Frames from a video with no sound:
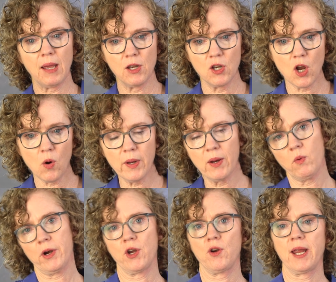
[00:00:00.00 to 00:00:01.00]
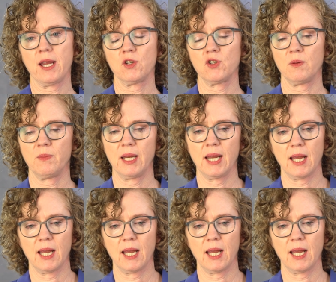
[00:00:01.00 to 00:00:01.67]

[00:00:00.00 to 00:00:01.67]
knowing where your hand should be